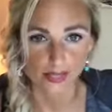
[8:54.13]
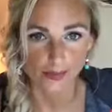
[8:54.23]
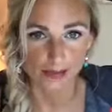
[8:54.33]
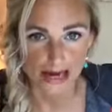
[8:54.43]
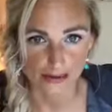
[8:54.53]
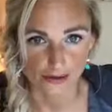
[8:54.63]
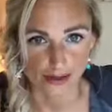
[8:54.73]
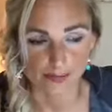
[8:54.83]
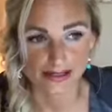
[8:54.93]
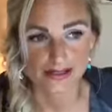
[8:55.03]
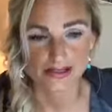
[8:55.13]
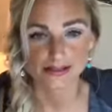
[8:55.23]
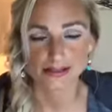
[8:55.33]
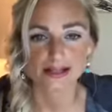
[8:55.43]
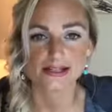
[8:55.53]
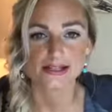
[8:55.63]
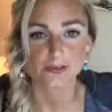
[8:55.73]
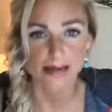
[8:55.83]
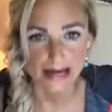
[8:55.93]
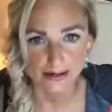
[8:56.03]
the pattern because the thing is, it's a
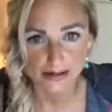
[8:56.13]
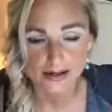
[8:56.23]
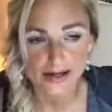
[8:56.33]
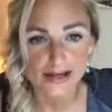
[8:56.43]
pattern